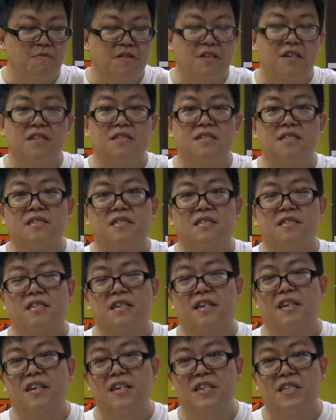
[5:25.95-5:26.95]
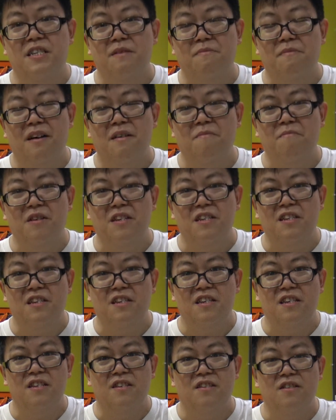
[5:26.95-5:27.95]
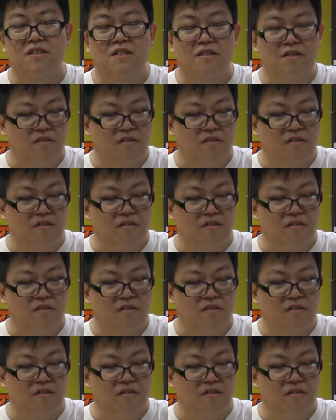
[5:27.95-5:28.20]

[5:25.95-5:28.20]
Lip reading: because this is a HDMI mini,